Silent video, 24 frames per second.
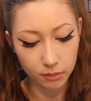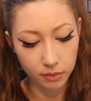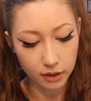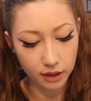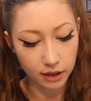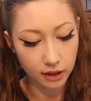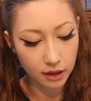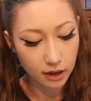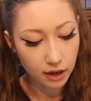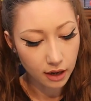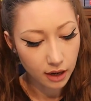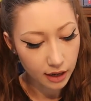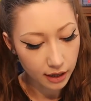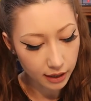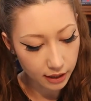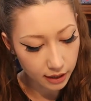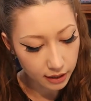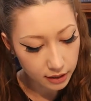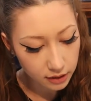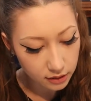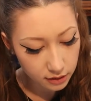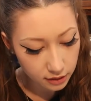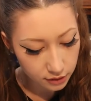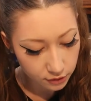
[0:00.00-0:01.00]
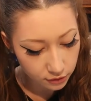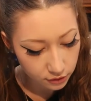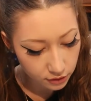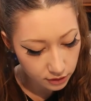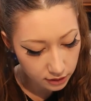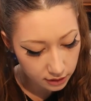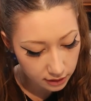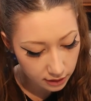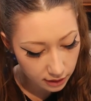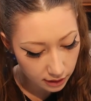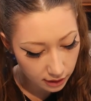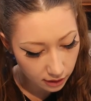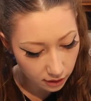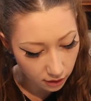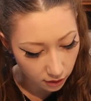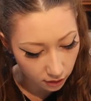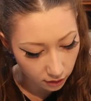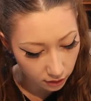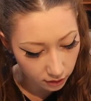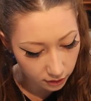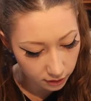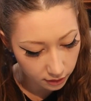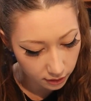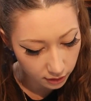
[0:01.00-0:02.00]
but it is interesting
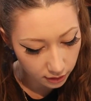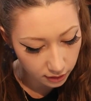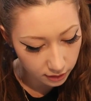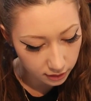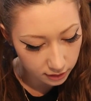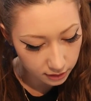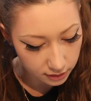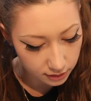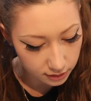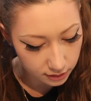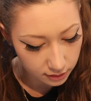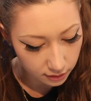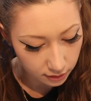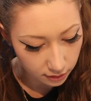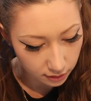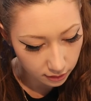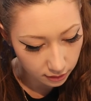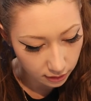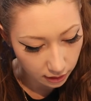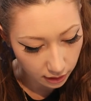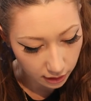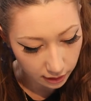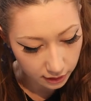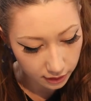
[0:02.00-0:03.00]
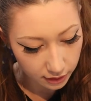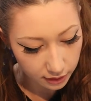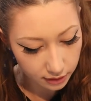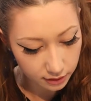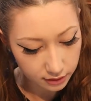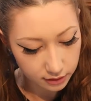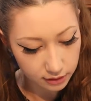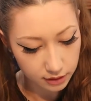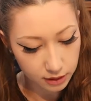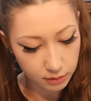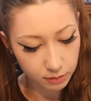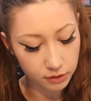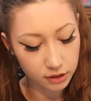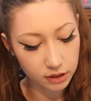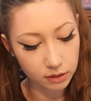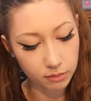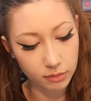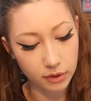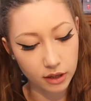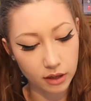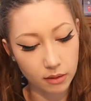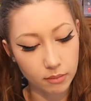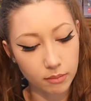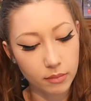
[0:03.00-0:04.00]
on this. I think this is supposed to
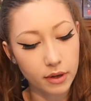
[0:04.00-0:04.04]
be a